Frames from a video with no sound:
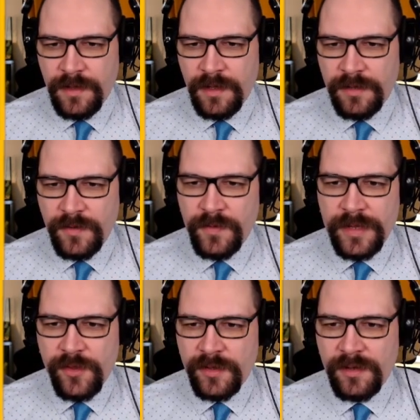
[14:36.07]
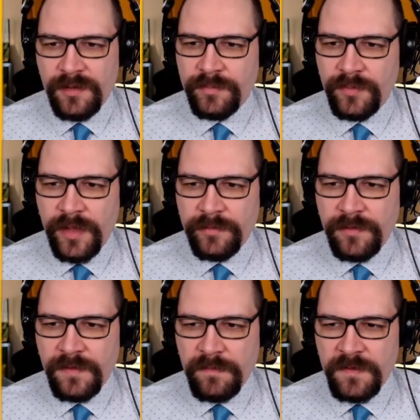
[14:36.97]
You reach in and pull out
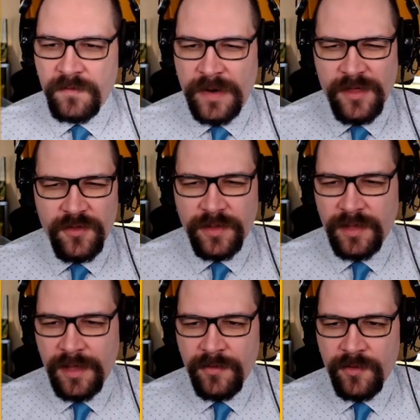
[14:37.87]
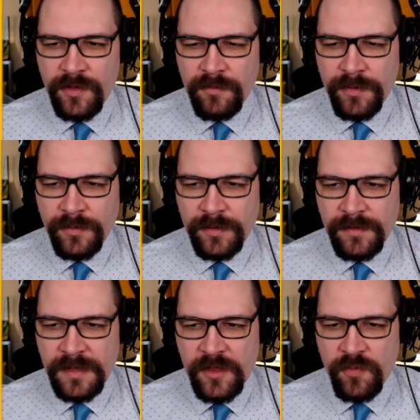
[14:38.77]
some strange-looking engine
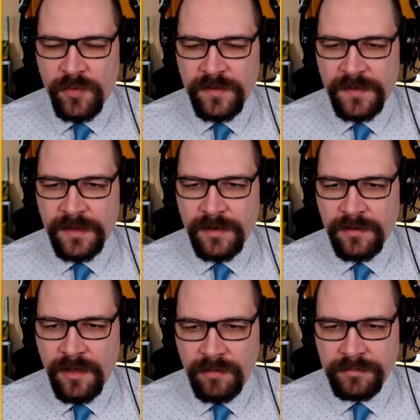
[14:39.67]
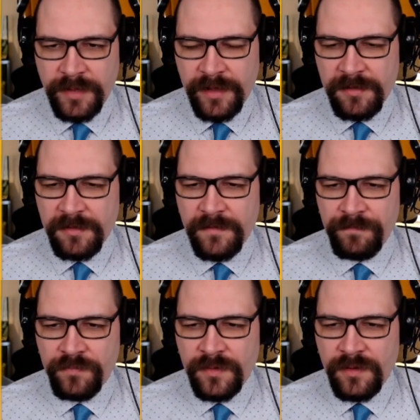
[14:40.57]
components, each pristine and complex.
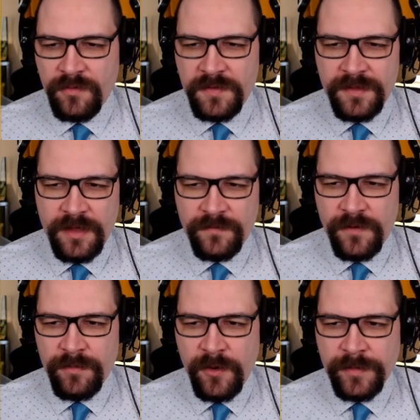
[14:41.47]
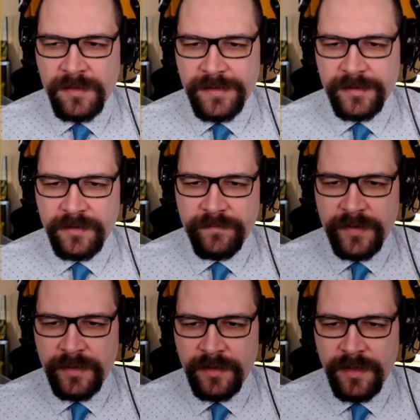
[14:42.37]
You hesitate for a moment, suddenly
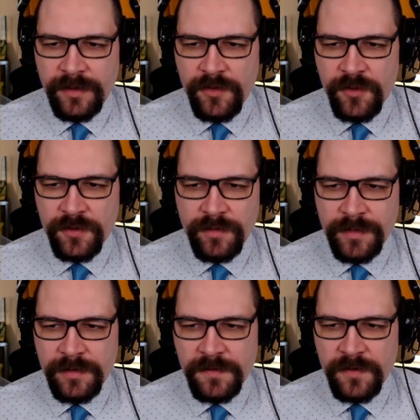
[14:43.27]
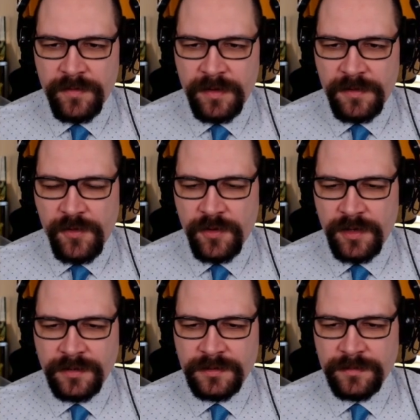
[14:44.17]
feeling like you shouldn't be disturbing such an
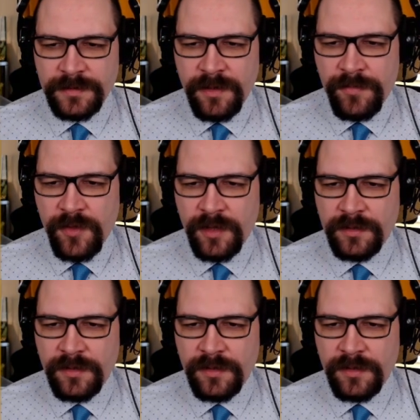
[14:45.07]
intimate object.